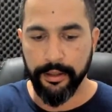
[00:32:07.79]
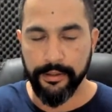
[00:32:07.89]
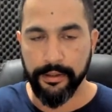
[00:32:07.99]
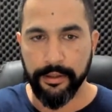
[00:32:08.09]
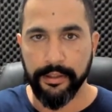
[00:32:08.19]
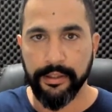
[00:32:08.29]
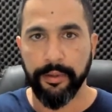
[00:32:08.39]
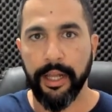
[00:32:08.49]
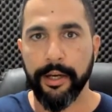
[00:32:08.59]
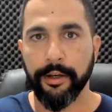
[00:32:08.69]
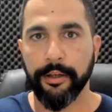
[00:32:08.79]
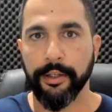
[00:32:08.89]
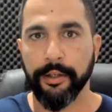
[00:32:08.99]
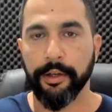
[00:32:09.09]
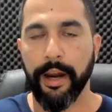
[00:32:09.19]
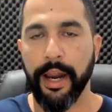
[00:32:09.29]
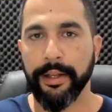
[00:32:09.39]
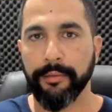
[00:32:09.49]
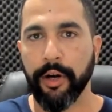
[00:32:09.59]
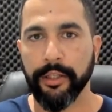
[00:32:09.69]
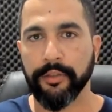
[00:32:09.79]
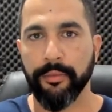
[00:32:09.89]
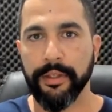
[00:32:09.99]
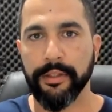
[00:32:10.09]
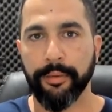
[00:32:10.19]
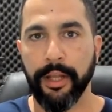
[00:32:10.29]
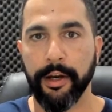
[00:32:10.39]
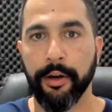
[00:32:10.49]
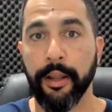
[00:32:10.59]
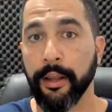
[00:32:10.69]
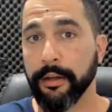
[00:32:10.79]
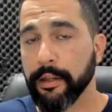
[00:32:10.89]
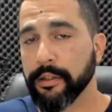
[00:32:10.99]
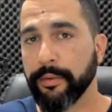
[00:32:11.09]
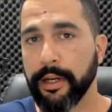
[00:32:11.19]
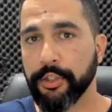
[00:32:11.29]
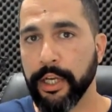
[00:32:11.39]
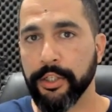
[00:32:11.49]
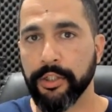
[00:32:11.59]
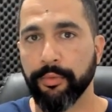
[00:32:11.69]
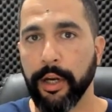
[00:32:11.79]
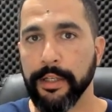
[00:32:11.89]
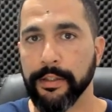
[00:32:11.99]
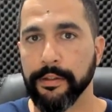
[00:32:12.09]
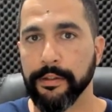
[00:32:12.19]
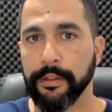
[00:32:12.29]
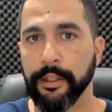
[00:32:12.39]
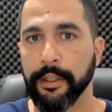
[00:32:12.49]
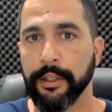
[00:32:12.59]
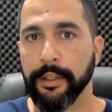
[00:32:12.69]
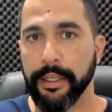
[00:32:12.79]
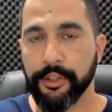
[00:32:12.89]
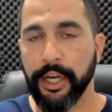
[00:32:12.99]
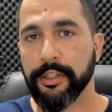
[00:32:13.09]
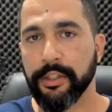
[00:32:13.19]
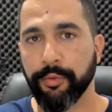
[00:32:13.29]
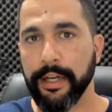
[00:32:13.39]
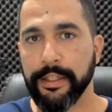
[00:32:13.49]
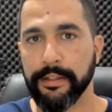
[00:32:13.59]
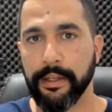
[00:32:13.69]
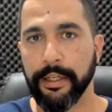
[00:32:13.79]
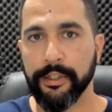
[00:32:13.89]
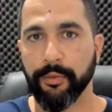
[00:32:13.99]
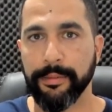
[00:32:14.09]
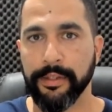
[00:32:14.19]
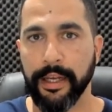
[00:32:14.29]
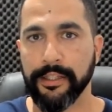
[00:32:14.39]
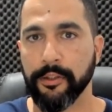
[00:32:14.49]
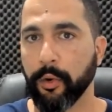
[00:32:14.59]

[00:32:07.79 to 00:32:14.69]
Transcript: the, the, the supplier you're, you're adding products from this supplier now the supplier changed the prices he changed the prices on his website.